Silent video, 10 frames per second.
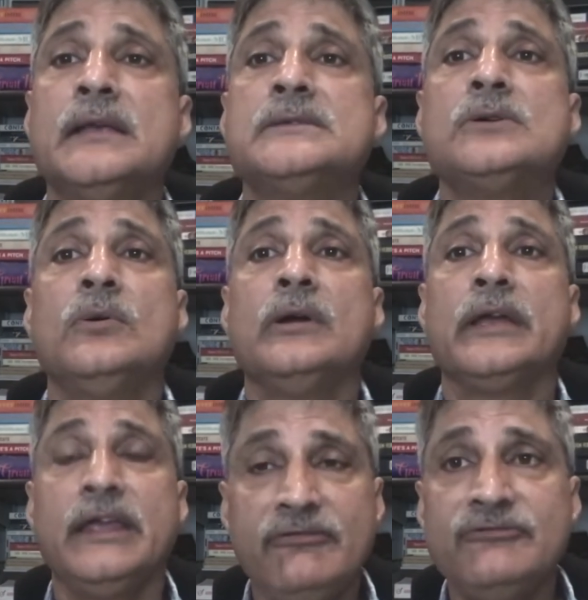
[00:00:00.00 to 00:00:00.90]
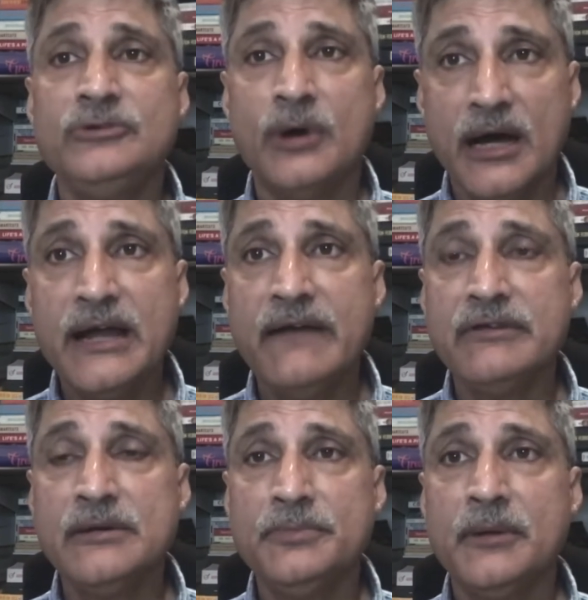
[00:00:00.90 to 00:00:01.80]
So if you are
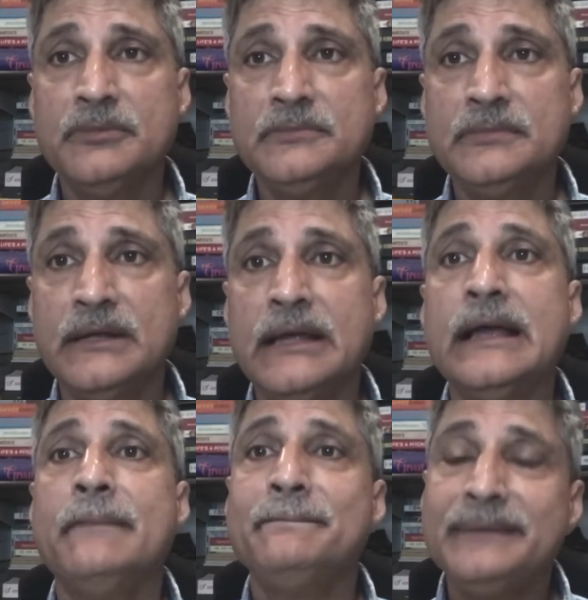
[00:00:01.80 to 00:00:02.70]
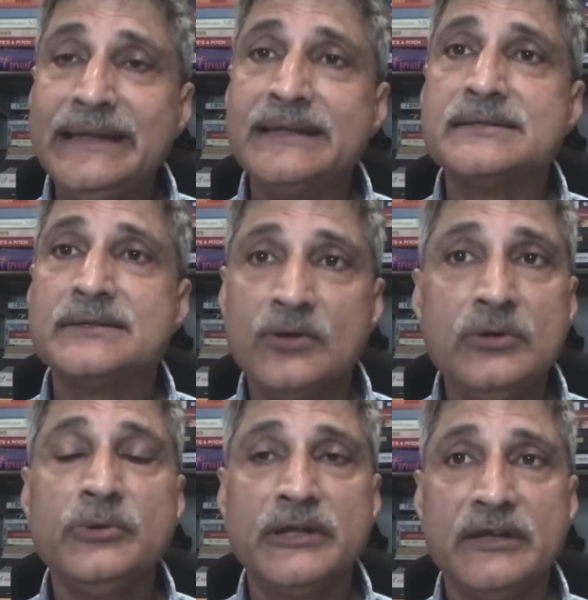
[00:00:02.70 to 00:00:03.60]
having a problem, please go
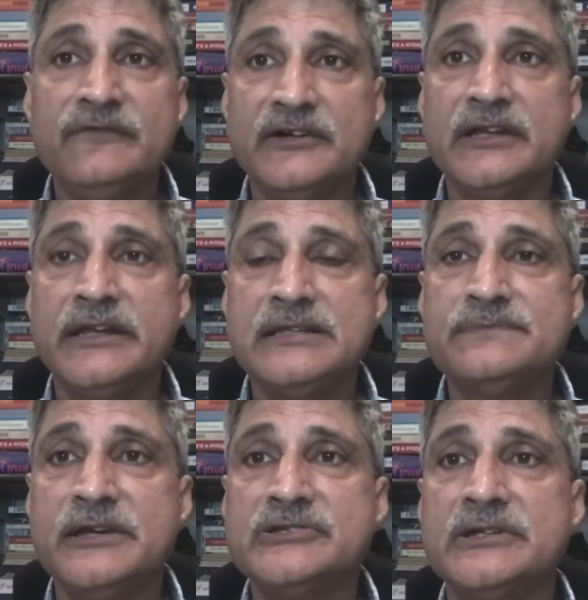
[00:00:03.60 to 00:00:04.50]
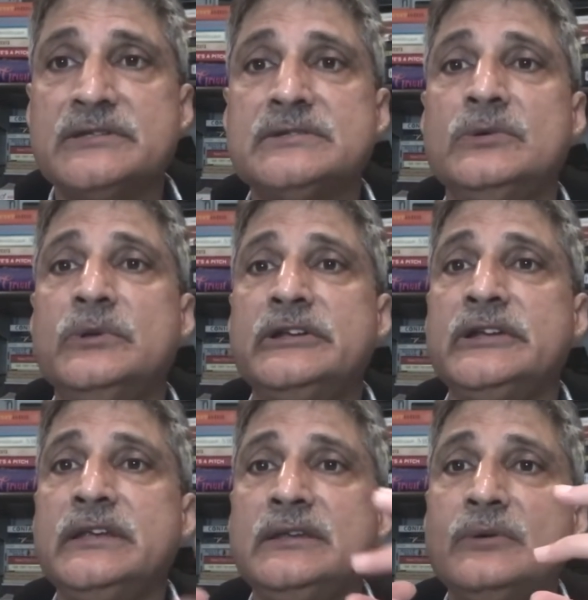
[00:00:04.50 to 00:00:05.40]
to an infertility specialist who will
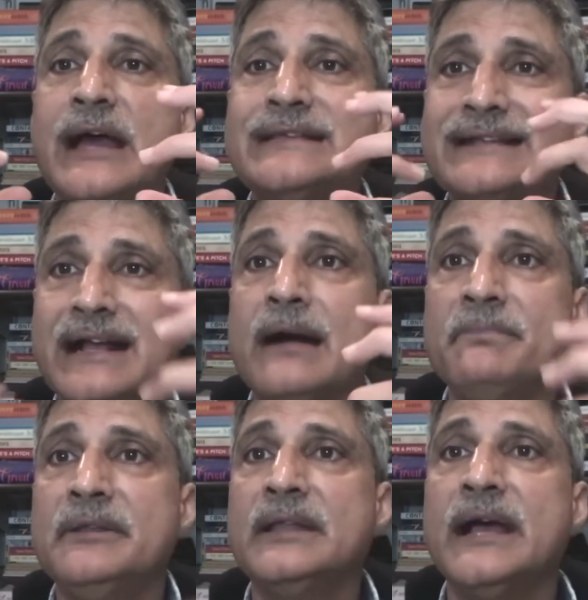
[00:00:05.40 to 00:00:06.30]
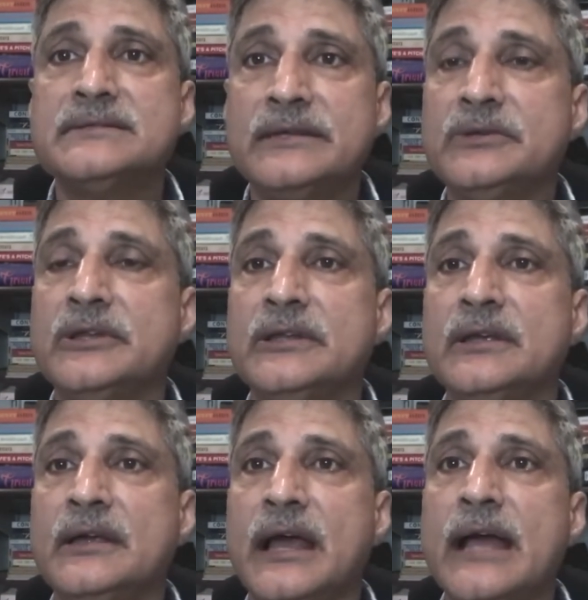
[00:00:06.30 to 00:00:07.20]
treat you as a couple, as a unit,
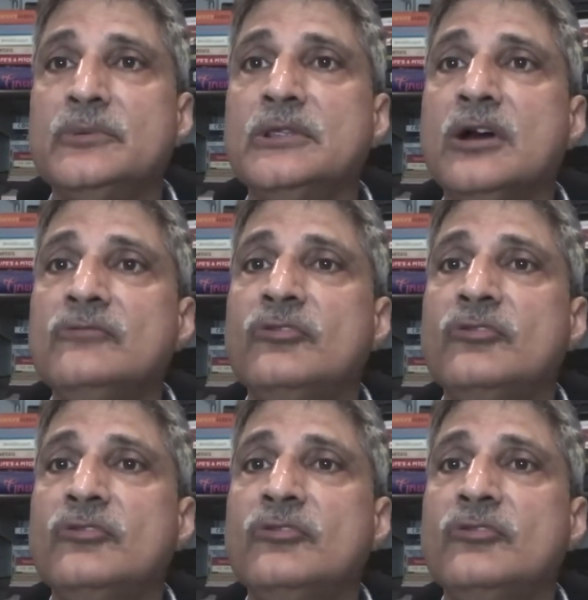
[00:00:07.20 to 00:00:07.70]
and will not